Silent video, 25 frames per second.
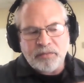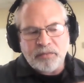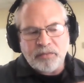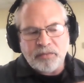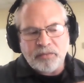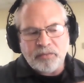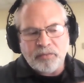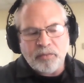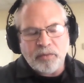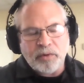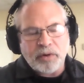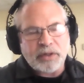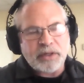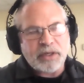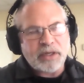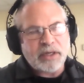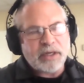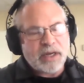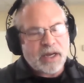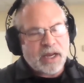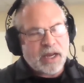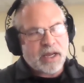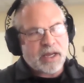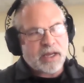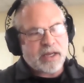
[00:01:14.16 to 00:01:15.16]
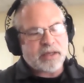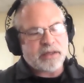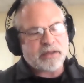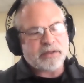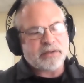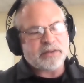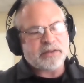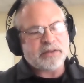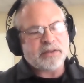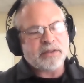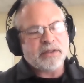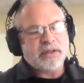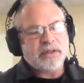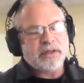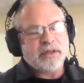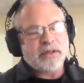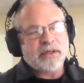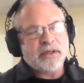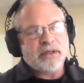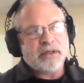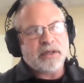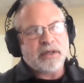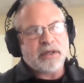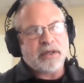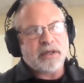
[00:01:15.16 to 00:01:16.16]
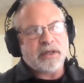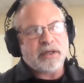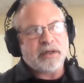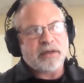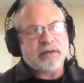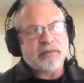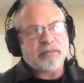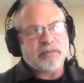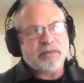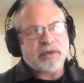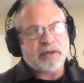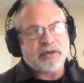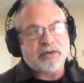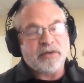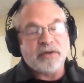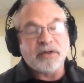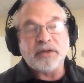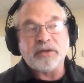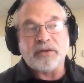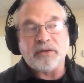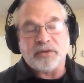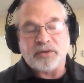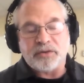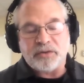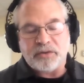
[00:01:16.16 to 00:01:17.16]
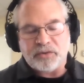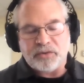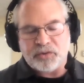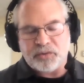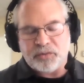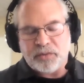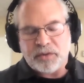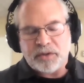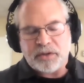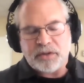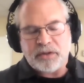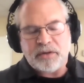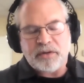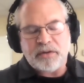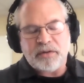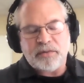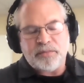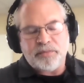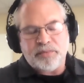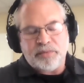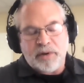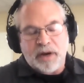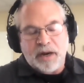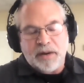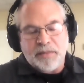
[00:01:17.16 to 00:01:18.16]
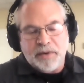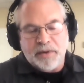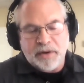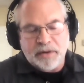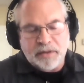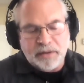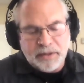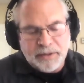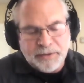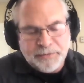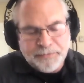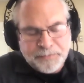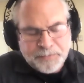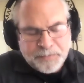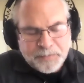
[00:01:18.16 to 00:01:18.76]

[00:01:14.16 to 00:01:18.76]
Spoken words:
working as a clinical social worker primarily.